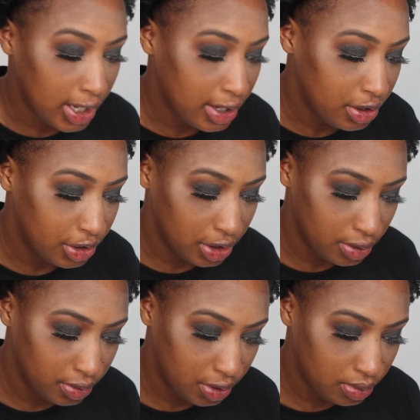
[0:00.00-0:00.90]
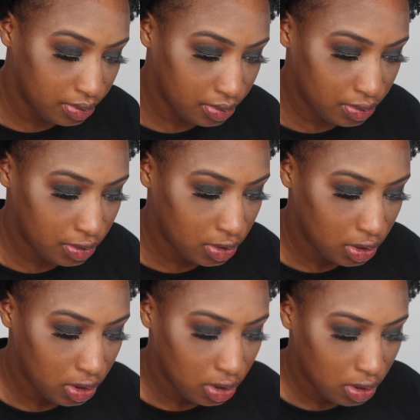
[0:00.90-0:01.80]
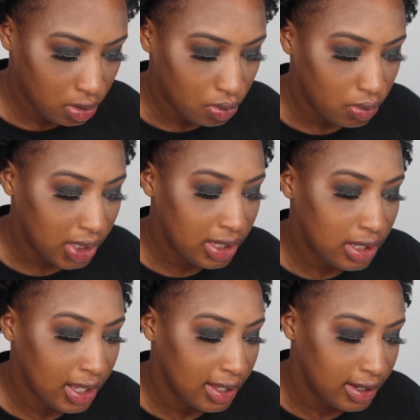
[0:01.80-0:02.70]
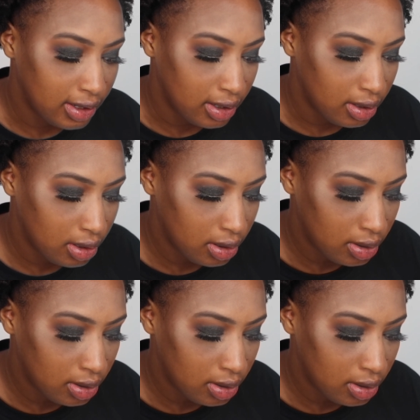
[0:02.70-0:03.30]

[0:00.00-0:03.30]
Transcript: can you do? We can